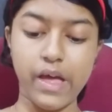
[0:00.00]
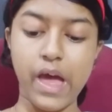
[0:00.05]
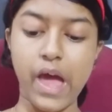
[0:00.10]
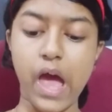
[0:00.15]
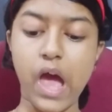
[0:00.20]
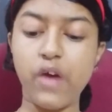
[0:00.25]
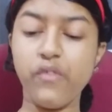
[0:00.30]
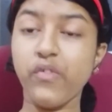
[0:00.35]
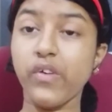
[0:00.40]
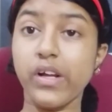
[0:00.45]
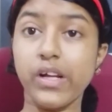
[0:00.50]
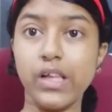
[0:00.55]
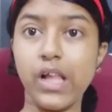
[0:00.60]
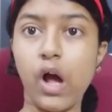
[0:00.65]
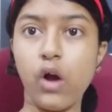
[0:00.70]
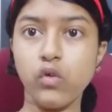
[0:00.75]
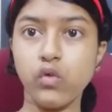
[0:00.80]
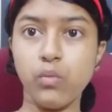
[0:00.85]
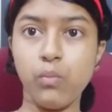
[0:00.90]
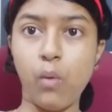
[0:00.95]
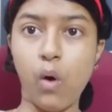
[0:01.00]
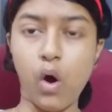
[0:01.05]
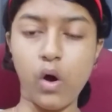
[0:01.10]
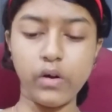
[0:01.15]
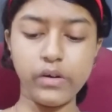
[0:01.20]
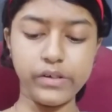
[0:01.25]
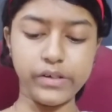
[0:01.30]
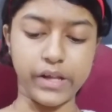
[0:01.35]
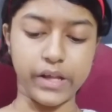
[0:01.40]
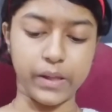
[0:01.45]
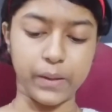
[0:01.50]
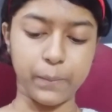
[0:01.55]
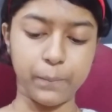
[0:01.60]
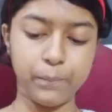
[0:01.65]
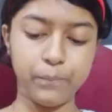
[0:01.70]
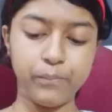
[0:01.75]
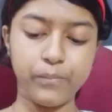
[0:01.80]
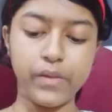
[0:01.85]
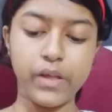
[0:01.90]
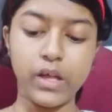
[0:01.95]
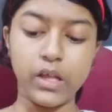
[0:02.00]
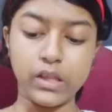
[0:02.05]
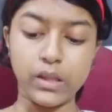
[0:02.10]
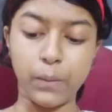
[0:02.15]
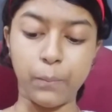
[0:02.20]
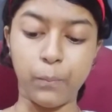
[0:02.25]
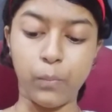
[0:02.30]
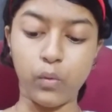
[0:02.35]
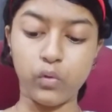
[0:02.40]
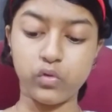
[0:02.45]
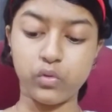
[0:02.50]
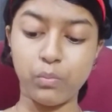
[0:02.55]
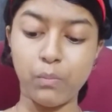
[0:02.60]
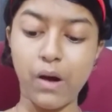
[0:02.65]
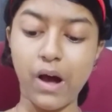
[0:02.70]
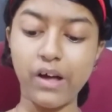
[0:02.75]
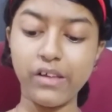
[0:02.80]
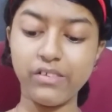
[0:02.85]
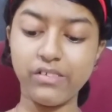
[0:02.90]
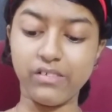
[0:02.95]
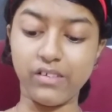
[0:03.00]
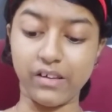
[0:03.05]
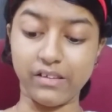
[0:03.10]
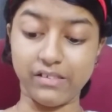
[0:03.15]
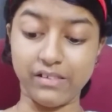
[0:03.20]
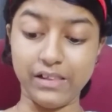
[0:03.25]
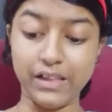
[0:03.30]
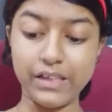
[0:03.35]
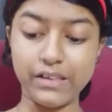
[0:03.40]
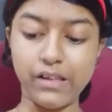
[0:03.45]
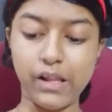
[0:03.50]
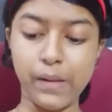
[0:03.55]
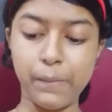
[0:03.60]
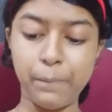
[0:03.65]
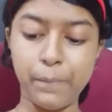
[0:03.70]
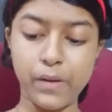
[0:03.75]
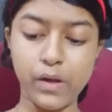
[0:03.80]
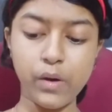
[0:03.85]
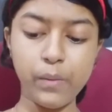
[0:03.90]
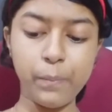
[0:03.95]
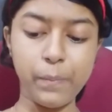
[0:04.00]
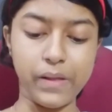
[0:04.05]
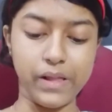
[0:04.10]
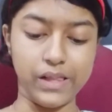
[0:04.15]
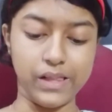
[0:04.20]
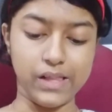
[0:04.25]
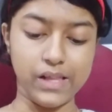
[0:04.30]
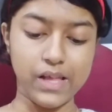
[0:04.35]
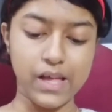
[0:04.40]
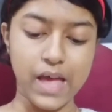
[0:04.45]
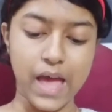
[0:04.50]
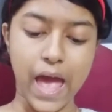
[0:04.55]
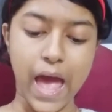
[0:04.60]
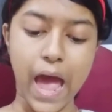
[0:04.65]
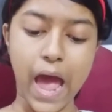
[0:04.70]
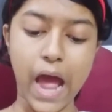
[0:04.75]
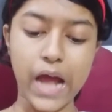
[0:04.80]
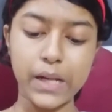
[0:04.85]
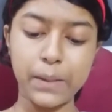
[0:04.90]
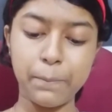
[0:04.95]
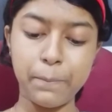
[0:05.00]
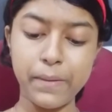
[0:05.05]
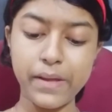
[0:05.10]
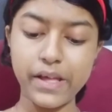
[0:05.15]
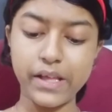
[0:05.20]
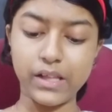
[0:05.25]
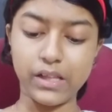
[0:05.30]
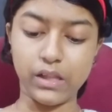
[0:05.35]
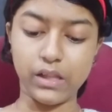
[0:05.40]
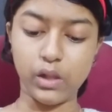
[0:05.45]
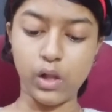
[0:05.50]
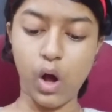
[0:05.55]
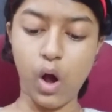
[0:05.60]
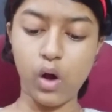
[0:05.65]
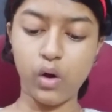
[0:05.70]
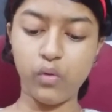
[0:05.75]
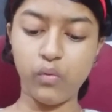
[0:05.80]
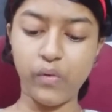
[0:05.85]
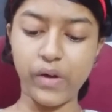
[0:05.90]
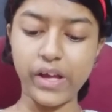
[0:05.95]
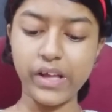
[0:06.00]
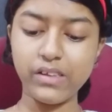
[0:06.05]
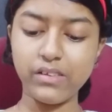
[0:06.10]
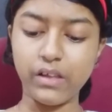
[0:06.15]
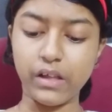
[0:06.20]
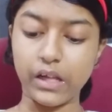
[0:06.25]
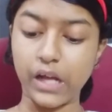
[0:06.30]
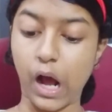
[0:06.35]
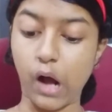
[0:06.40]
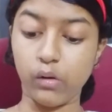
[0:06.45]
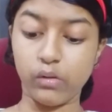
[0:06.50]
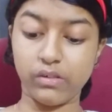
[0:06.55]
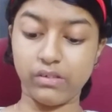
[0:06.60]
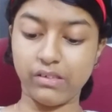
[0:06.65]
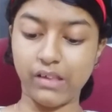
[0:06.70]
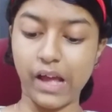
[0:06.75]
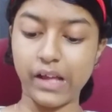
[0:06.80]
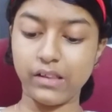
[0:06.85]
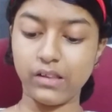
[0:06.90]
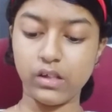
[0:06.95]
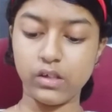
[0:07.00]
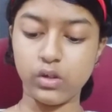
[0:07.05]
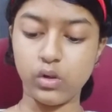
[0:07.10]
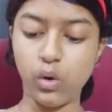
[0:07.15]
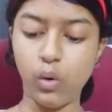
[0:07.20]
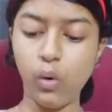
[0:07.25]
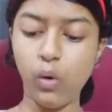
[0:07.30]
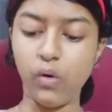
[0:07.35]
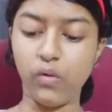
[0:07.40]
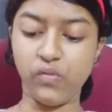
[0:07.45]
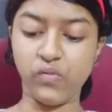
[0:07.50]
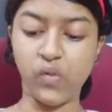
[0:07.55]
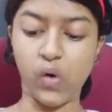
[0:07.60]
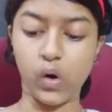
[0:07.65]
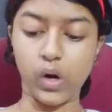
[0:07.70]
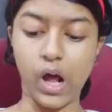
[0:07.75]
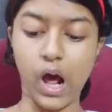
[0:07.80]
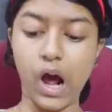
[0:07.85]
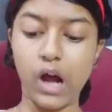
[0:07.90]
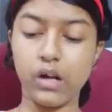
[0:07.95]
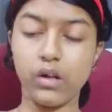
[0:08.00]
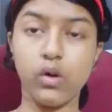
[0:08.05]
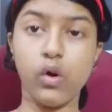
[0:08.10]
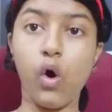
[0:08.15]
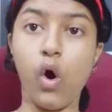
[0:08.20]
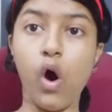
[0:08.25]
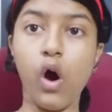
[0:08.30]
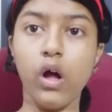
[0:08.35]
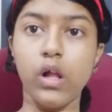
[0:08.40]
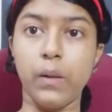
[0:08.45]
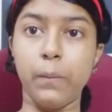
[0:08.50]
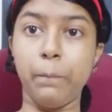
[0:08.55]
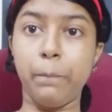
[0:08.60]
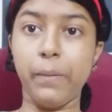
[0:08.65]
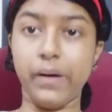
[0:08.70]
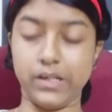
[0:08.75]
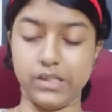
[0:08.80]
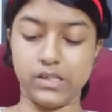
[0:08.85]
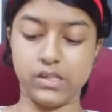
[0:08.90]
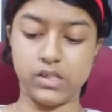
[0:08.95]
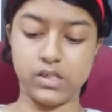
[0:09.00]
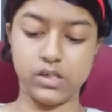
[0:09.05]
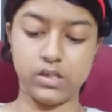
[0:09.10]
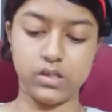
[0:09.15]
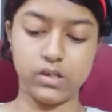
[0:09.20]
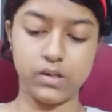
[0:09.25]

heavy cloud morning, the postmaster's little pupil had been long waiting outside the door for her call, but